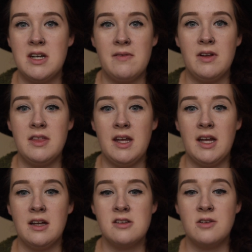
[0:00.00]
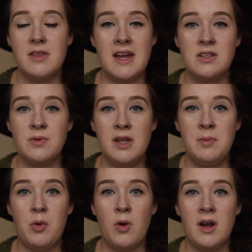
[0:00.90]
and everything. So that's really
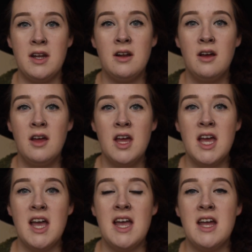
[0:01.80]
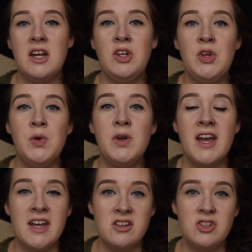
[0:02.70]
important. And you
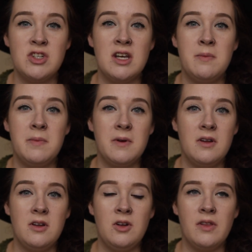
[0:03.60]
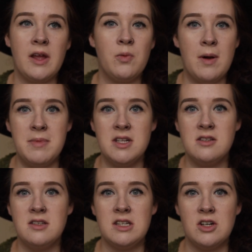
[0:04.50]
can ship your like
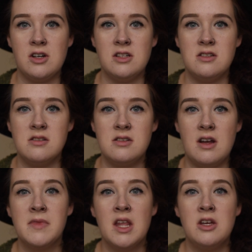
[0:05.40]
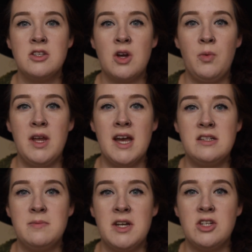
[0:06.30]
weapons, like your guns and stuff. So we
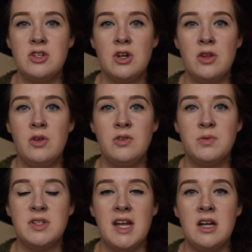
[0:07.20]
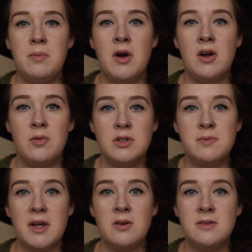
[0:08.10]
had to make sure those were taken apart,
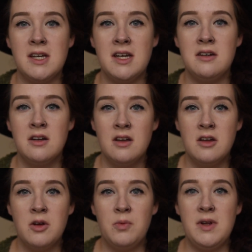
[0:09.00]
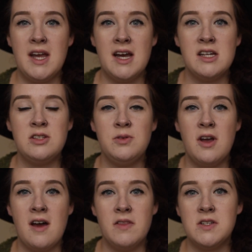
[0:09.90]
which Michael did. We had to
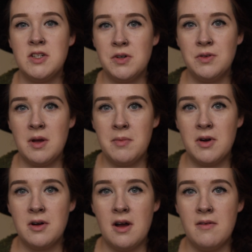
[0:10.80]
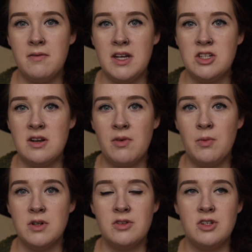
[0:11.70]
have the serial number of each and every
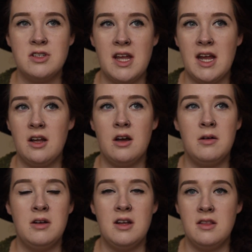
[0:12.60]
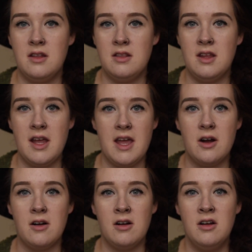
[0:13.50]
one, so just a handgun and then the
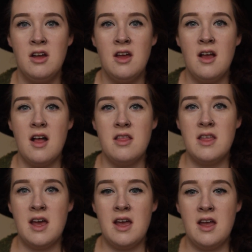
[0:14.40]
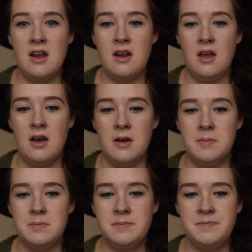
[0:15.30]
AR. And
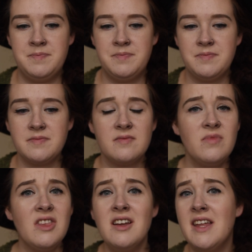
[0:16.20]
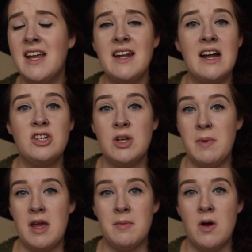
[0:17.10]
then they cannot
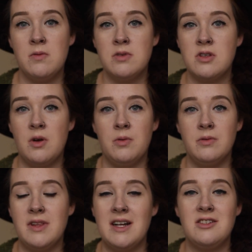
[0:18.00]
ship ammo. So